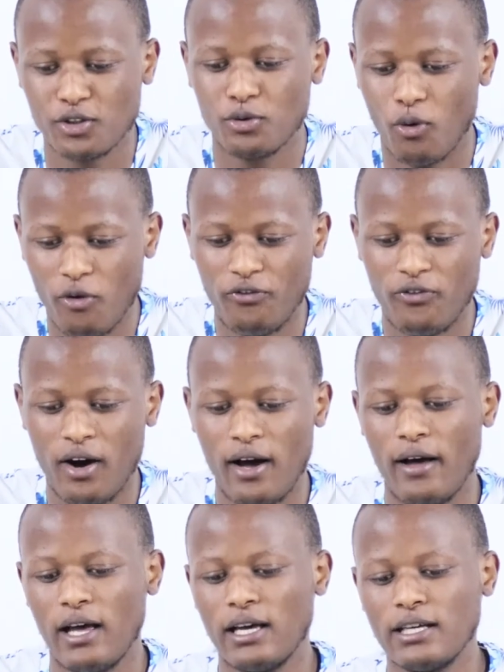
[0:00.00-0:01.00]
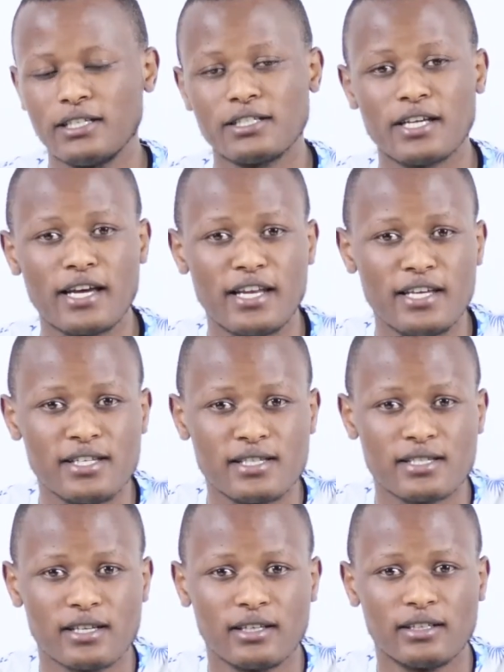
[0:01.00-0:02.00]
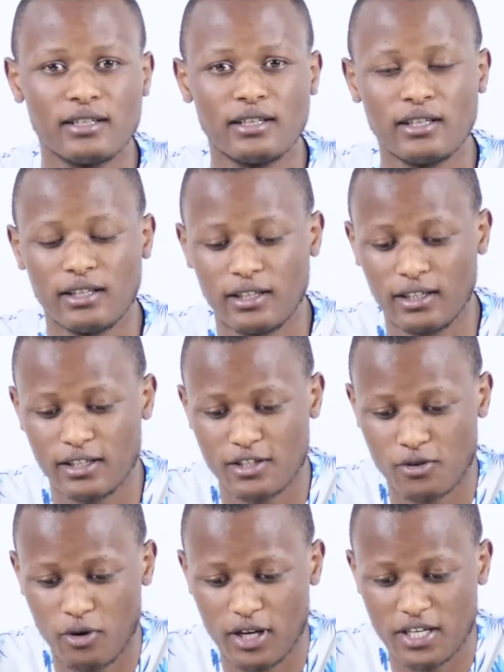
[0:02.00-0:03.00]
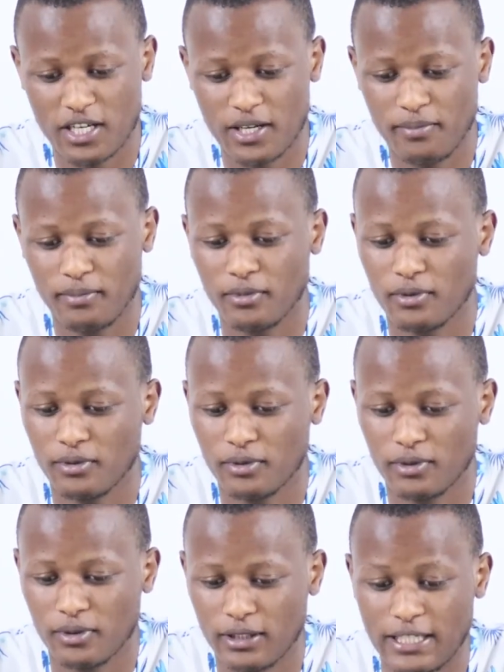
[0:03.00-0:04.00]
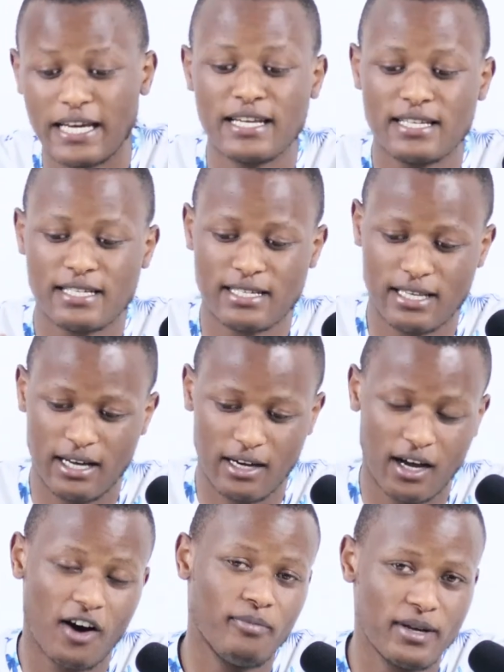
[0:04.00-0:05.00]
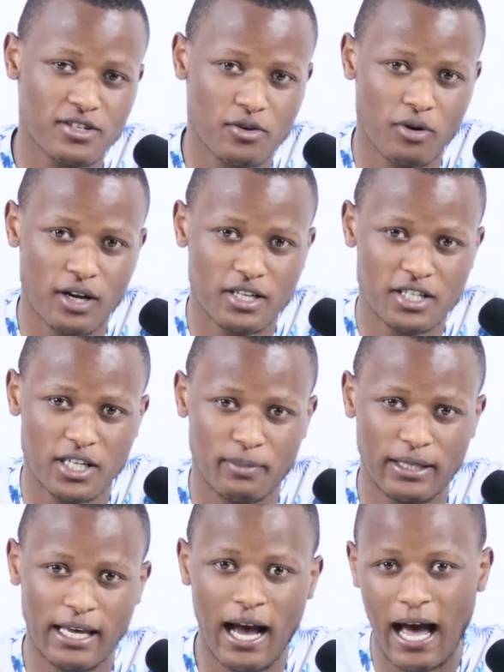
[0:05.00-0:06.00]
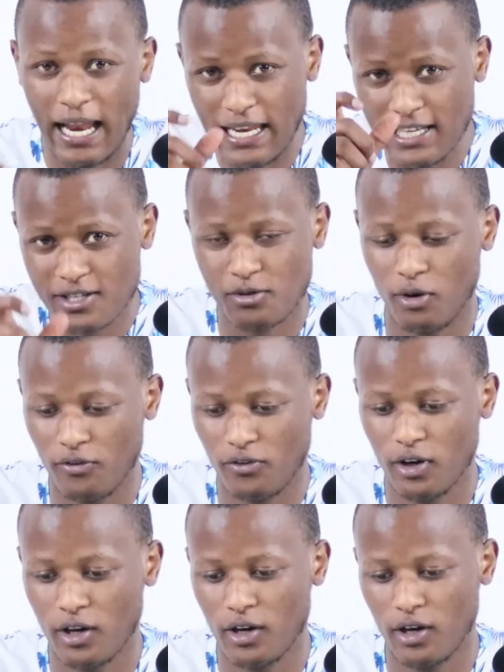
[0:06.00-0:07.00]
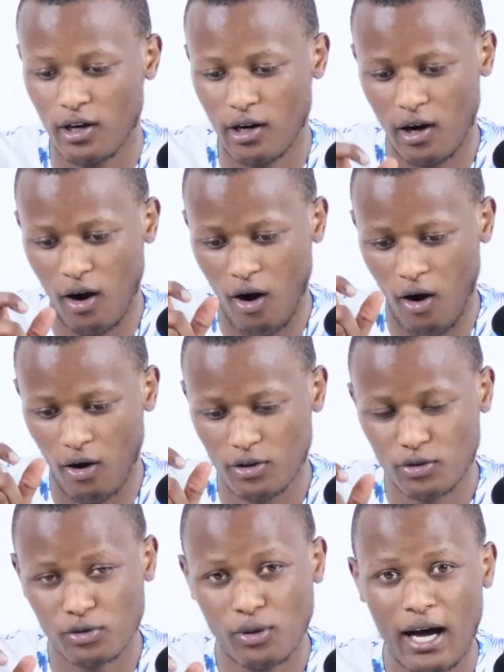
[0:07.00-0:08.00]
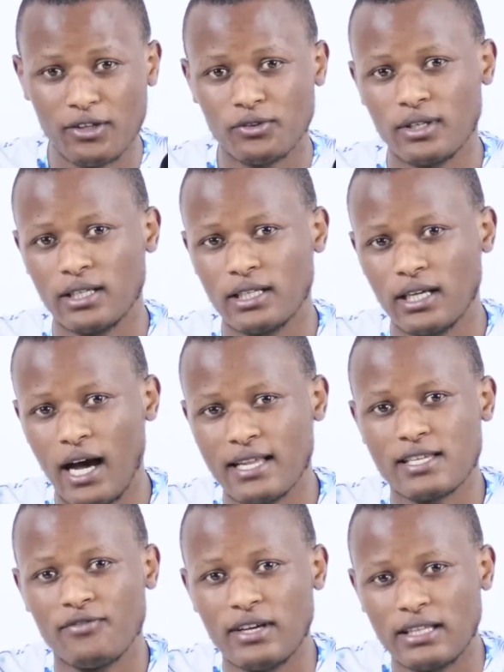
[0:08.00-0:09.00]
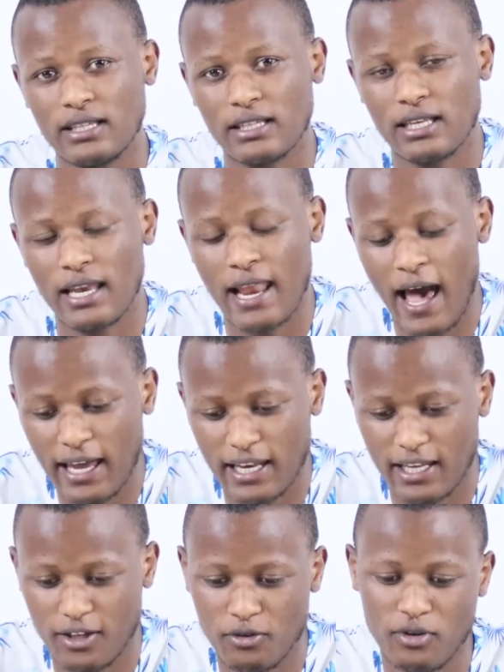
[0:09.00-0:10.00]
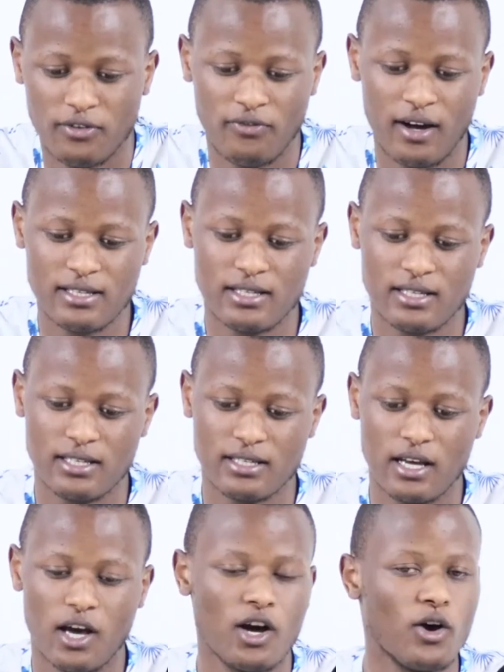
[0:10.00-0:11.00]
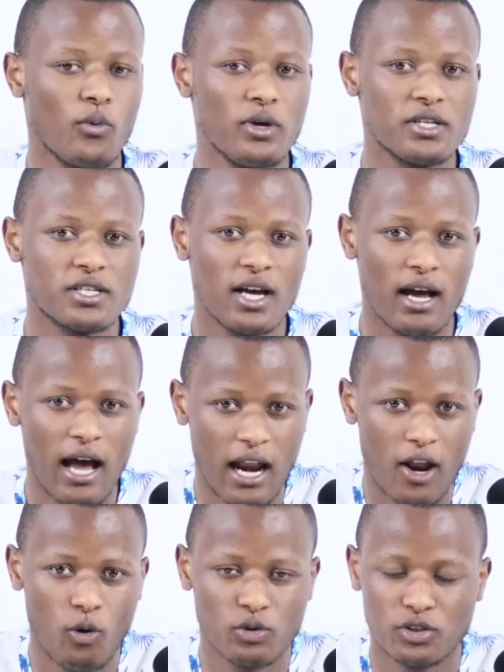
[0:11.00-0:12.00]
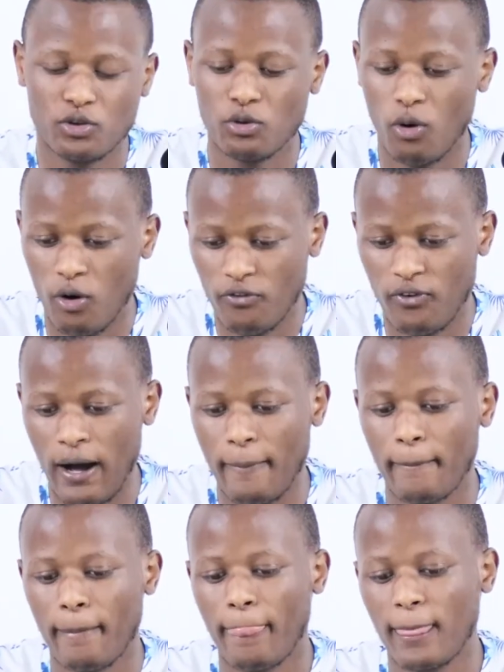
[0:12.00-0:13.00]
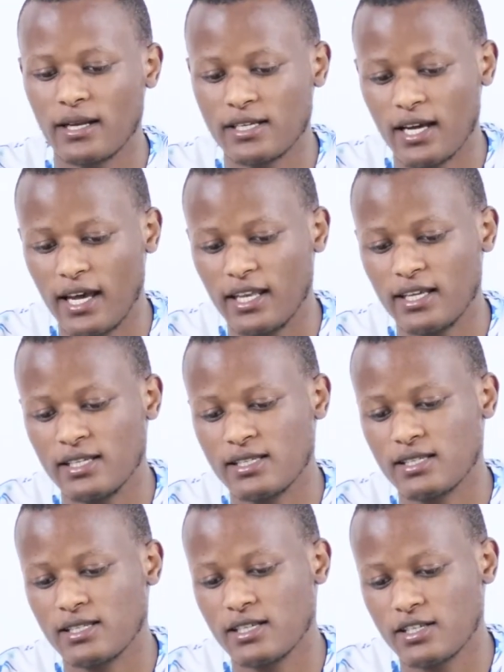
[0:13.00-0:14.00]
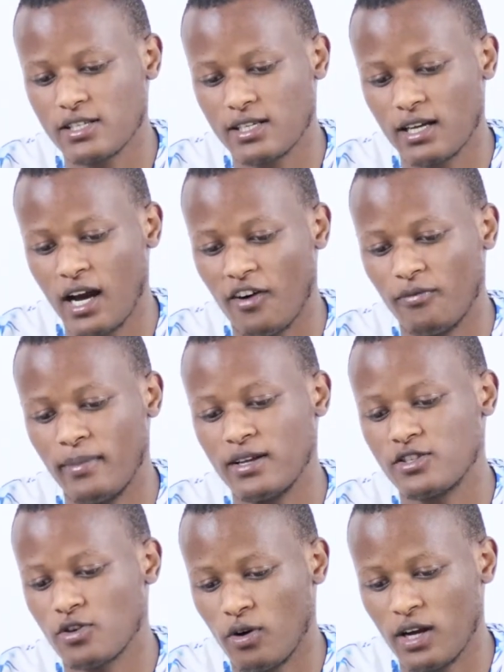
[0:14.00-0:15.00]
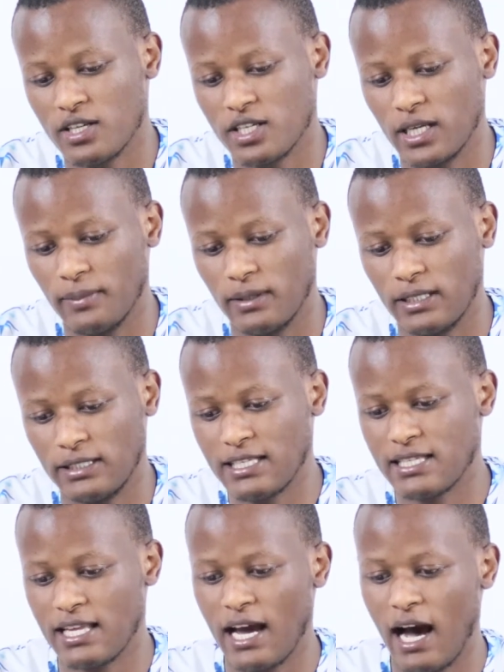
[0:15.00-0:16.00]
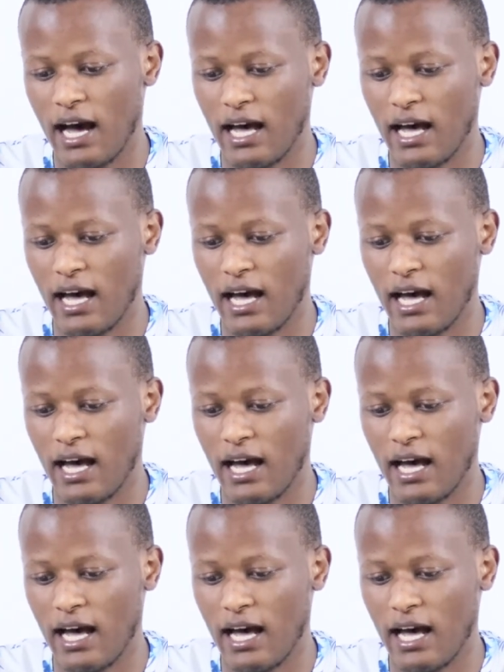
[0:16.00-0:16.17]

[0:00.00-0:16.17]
to offer Chinese scholarship, Chinese government scholarship. There are a list of 279 universities which are allowed to offer Chinese government scholarship. Just they